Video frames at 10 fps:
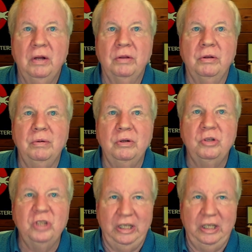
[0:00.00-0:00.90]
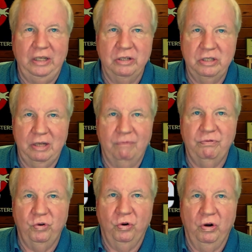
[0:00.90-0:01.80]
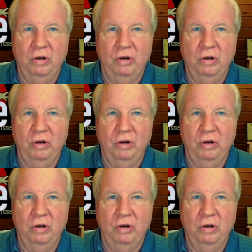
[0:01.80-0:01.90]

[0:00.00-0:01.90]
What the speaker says: The routine is step 4.